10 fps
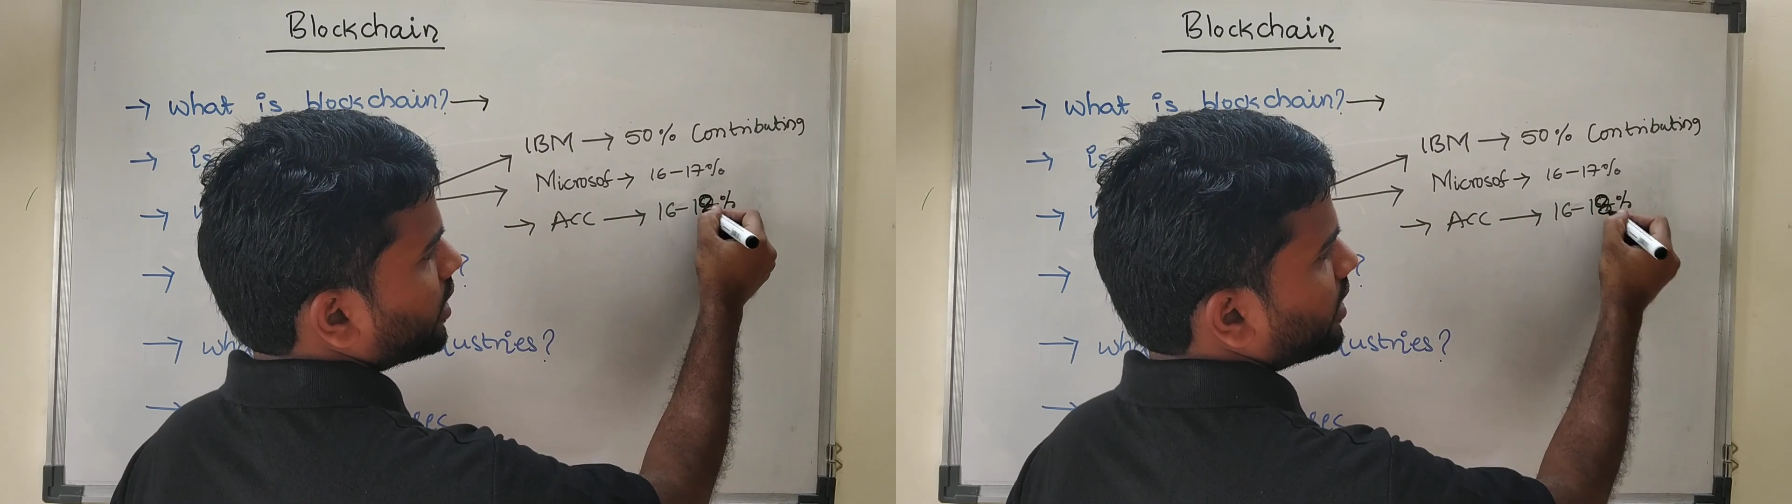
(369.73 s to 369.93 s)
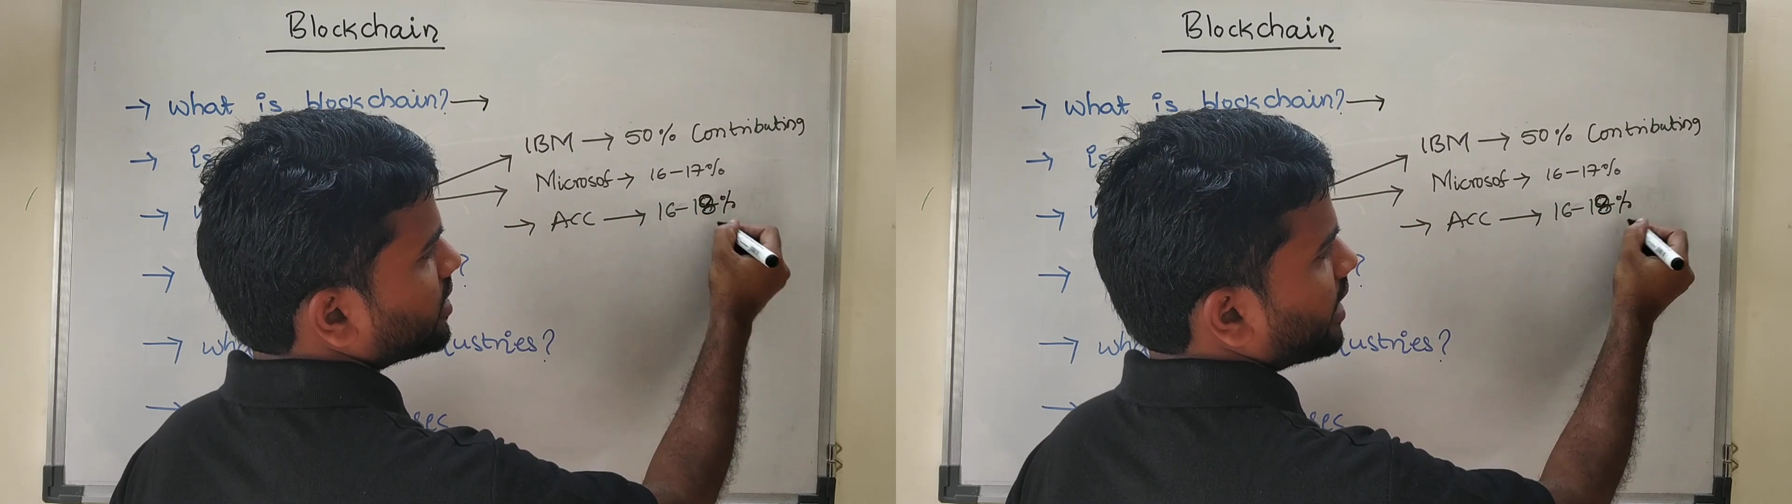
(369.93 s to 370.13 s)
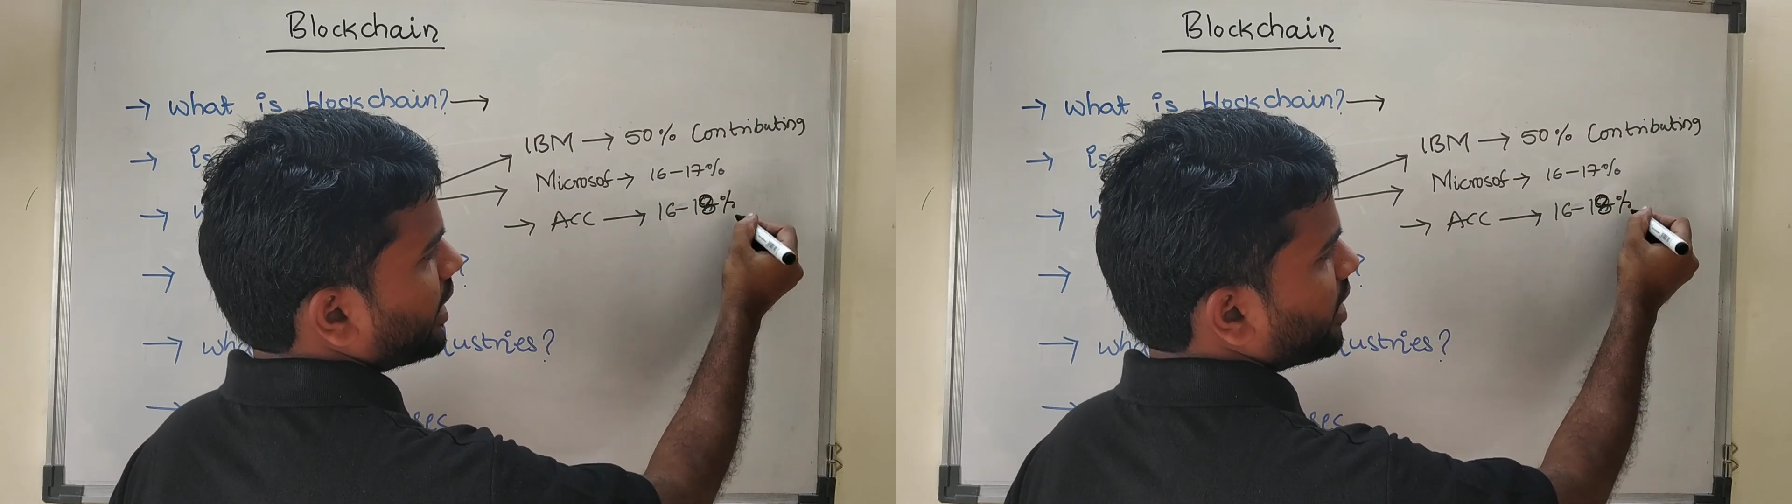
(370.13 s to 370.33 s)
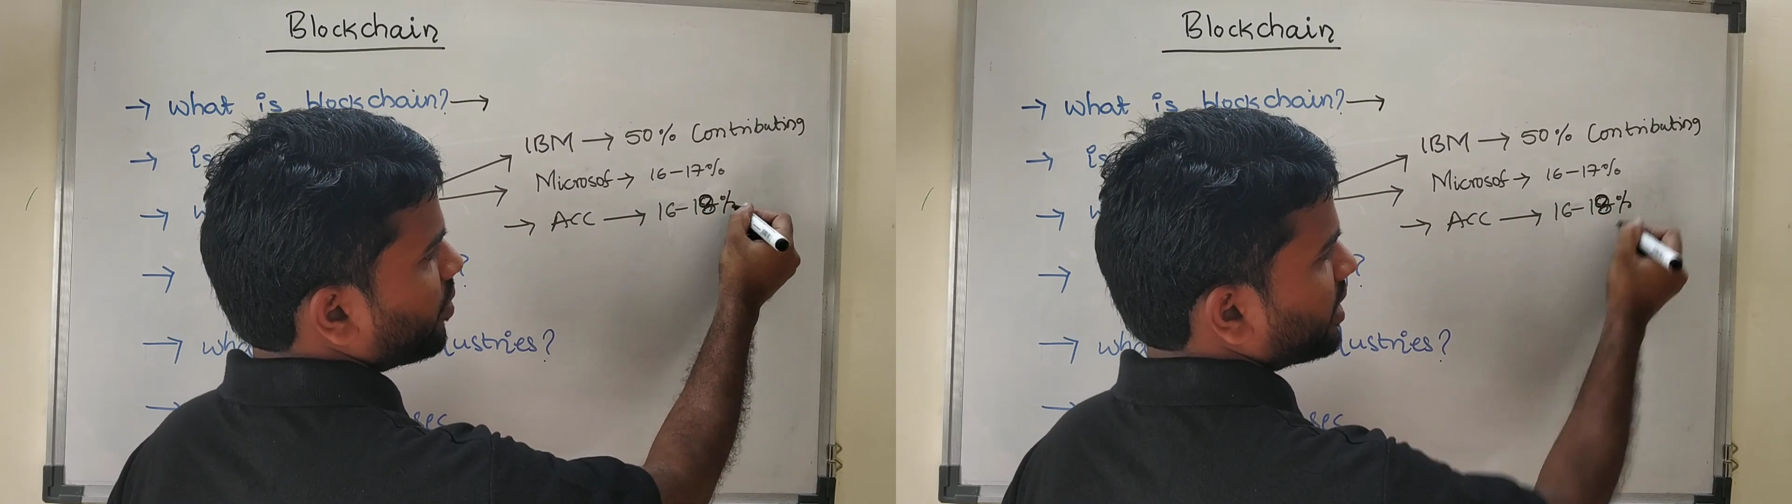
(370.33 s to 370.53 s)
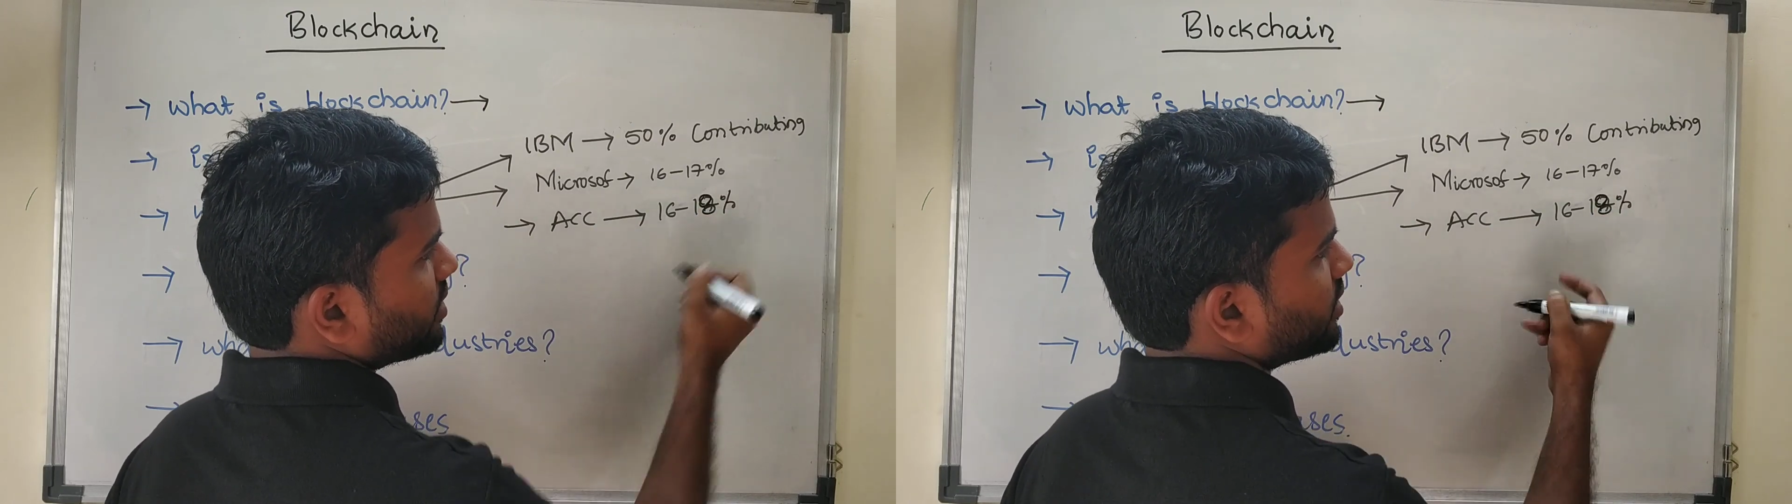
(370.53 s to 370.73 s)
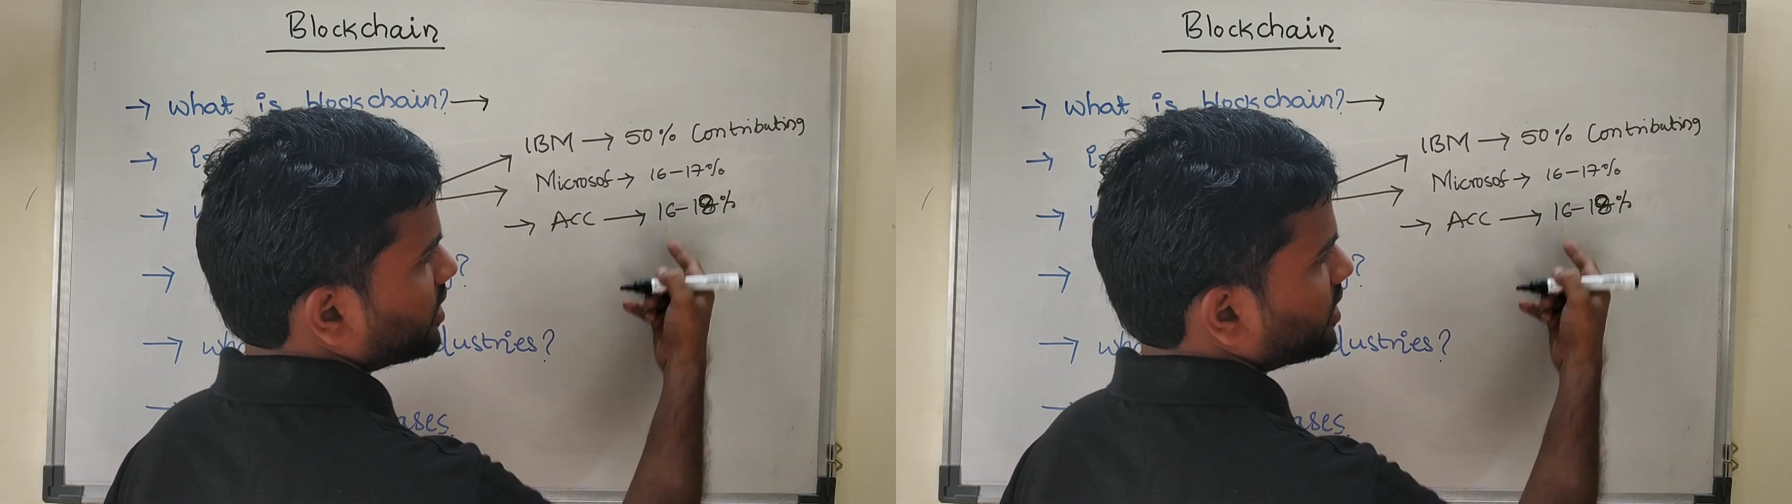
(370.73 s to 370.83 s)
It is 18%,